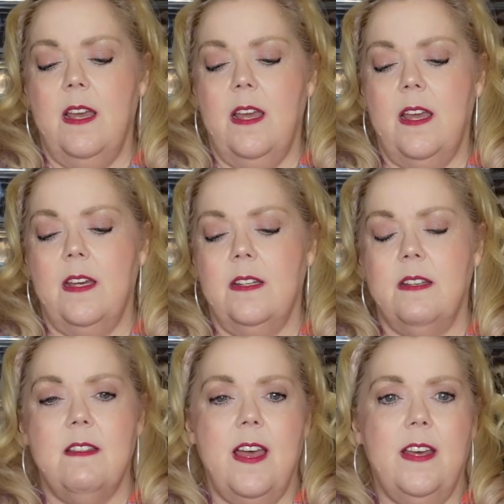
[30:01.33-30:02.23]
and
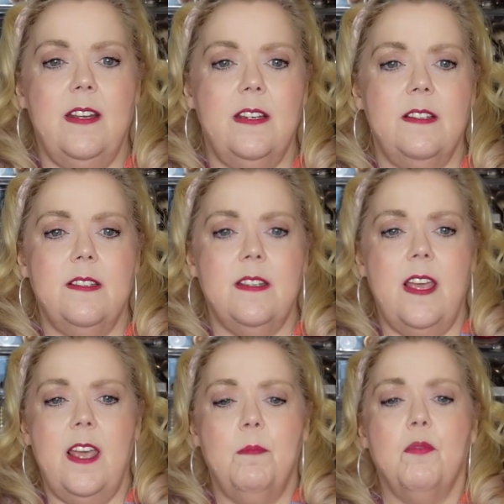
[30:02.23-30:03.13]
that is
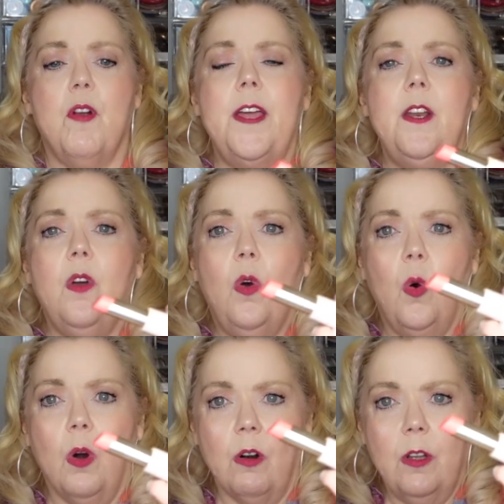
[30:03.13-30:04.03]
a bright
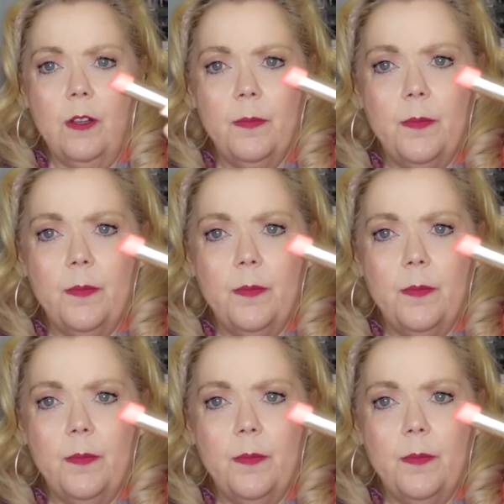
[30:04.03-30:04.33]
coral.